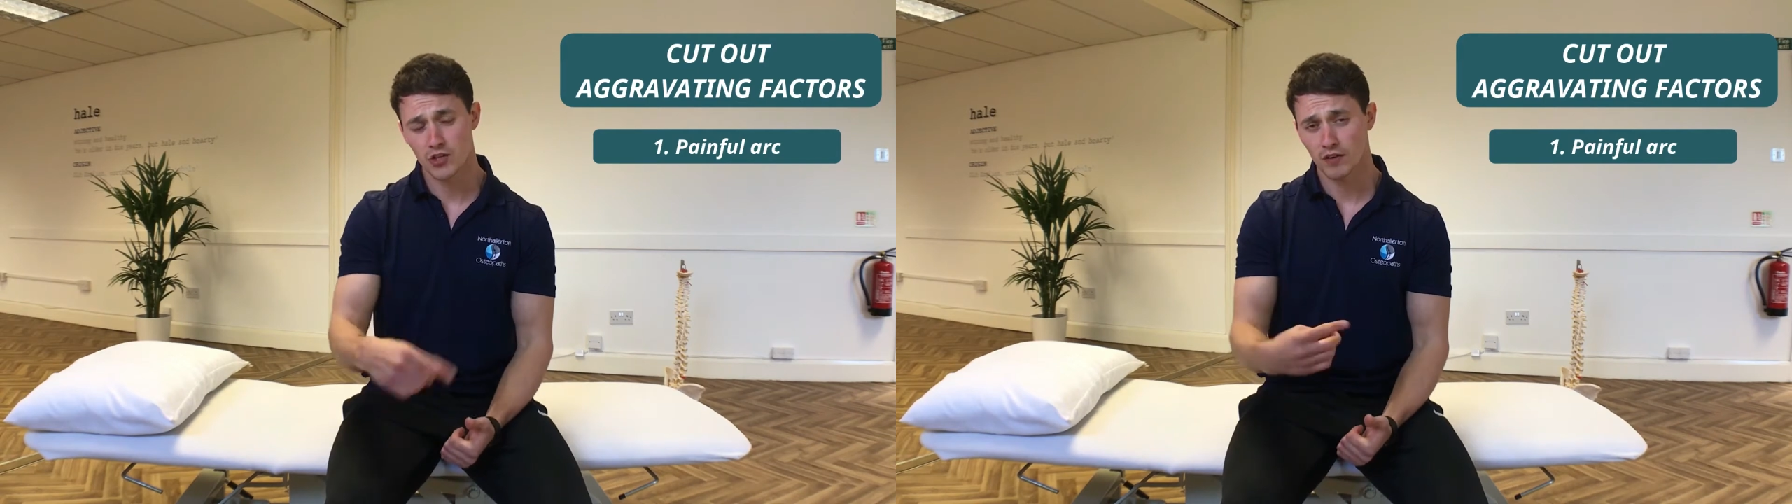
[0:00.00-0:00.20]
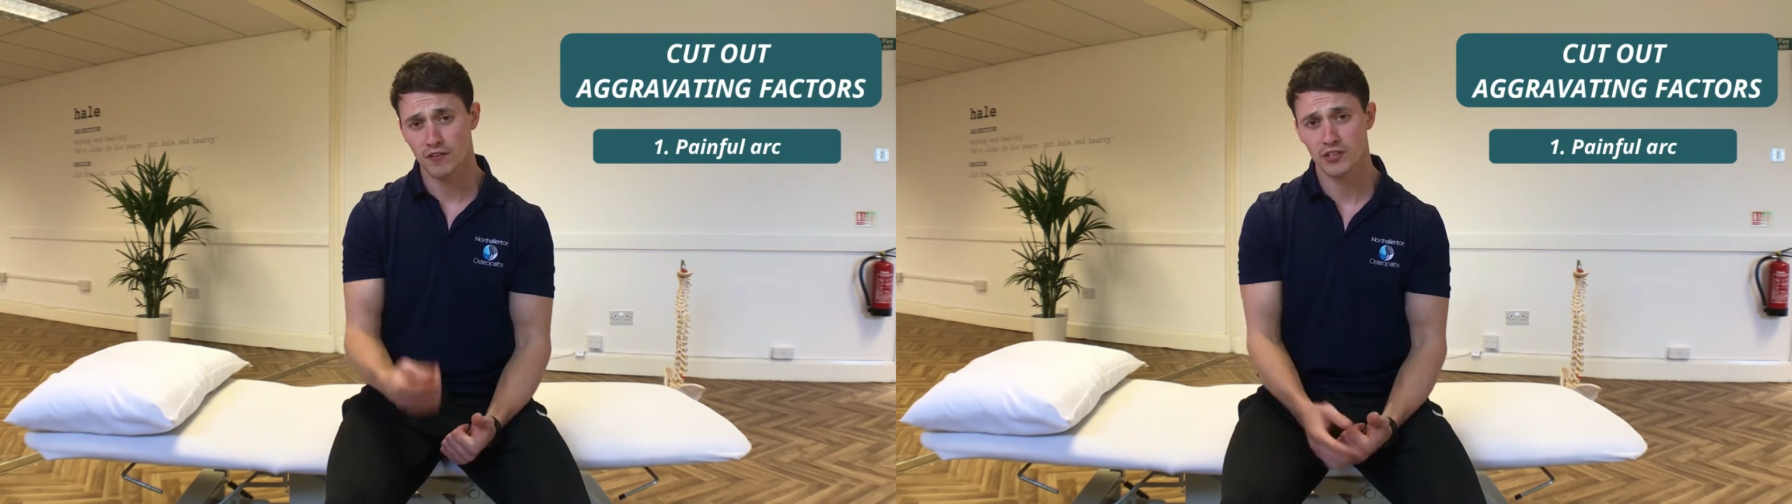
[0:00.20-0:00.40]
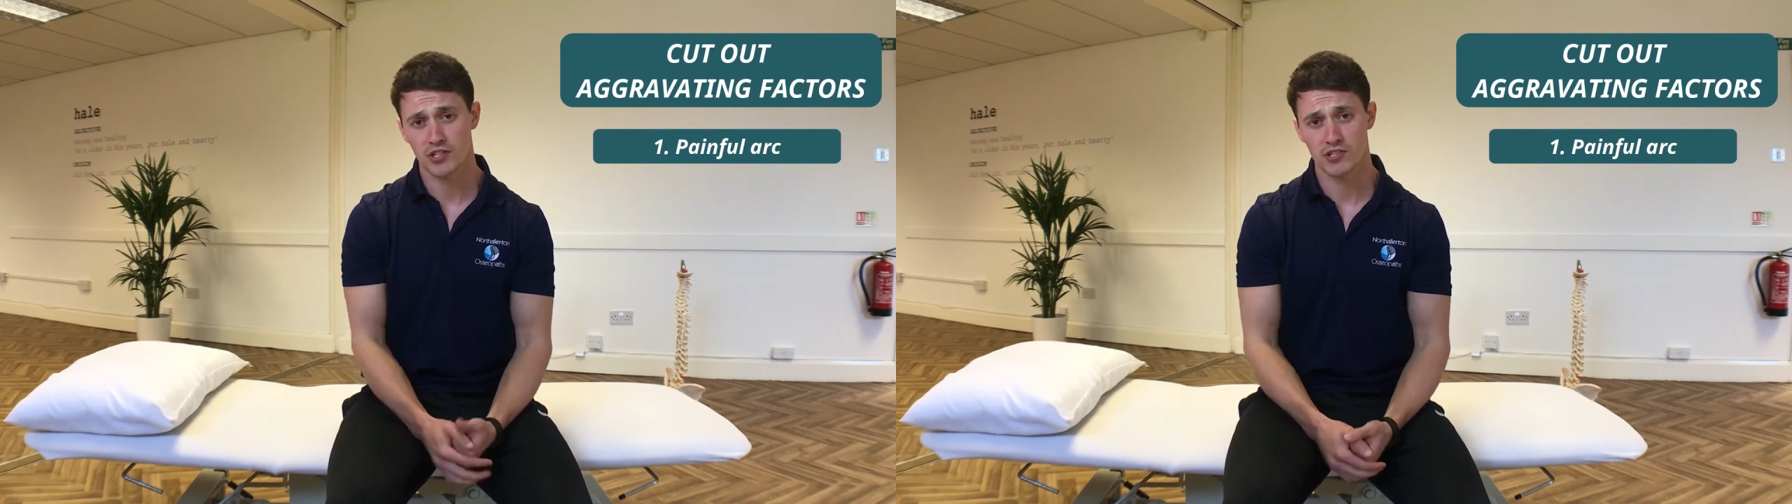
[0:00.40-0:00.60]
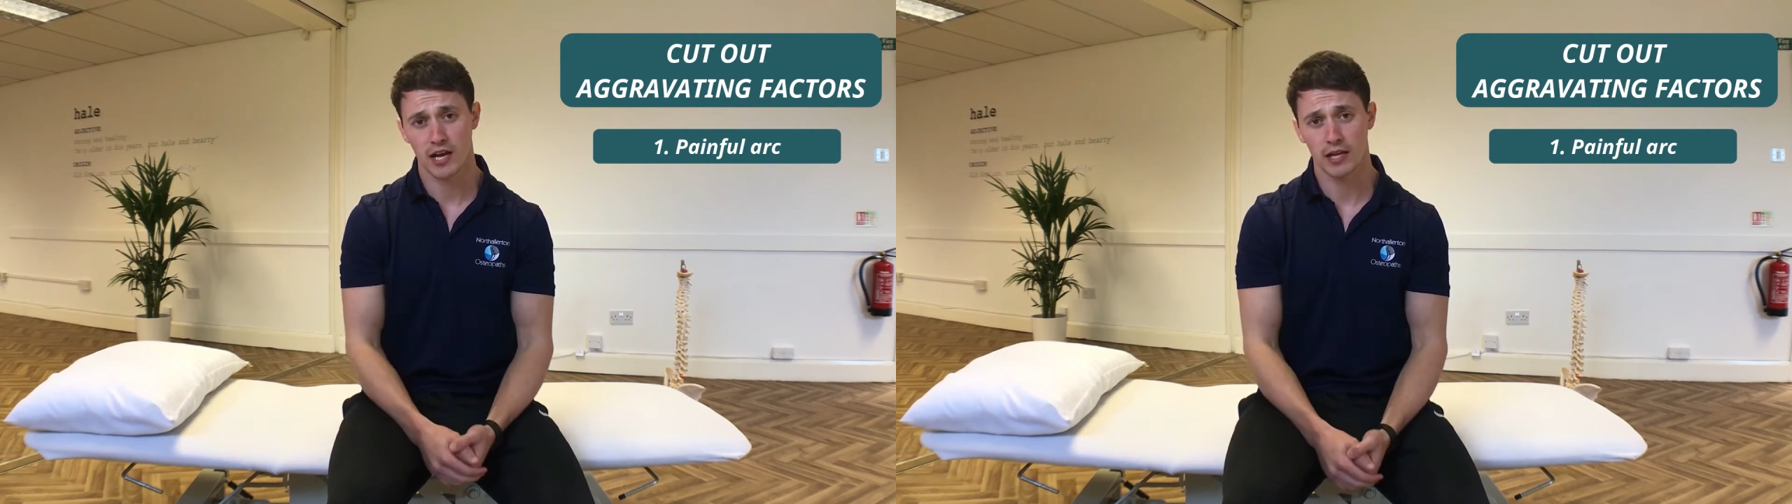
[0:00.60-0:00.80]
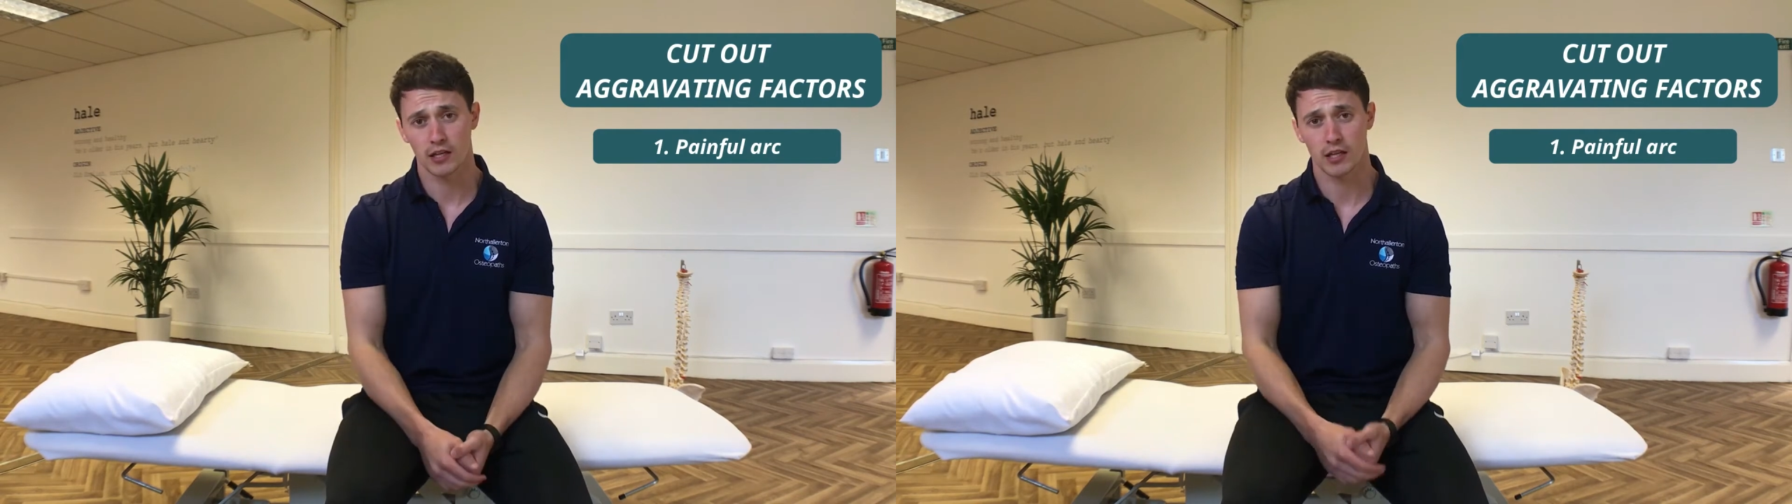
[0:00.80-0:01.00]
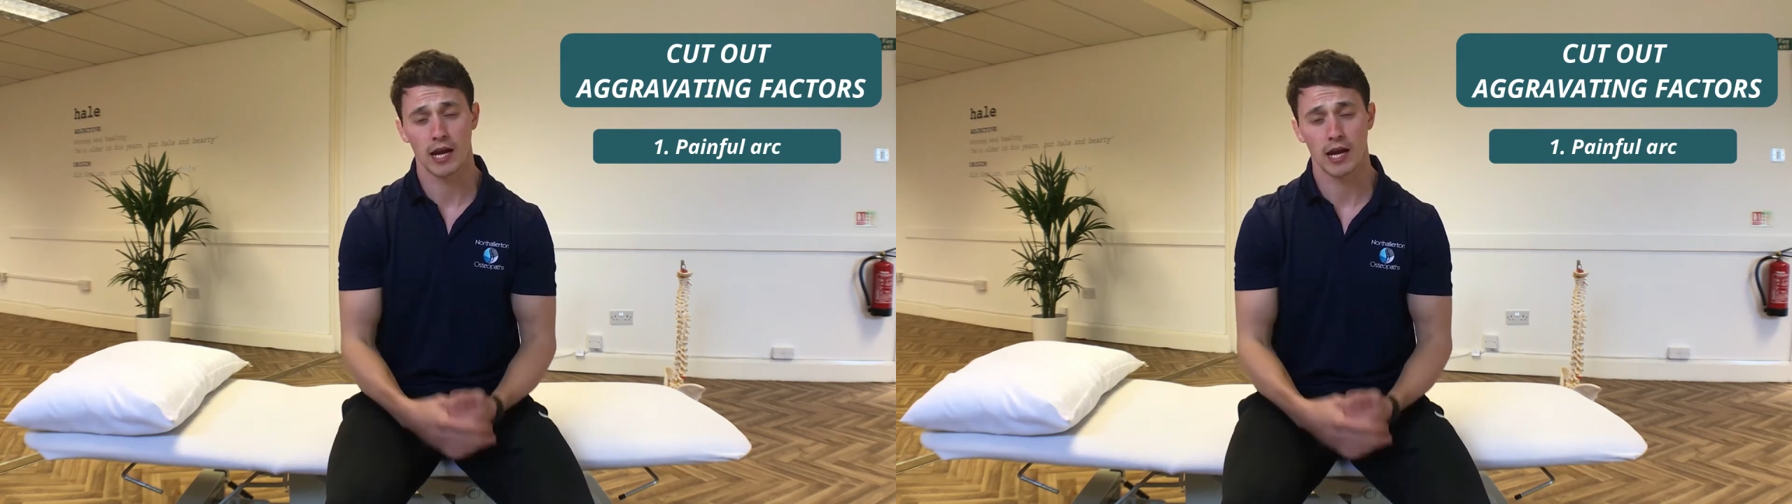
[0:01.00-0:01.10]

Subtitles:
sort of vicious cycle.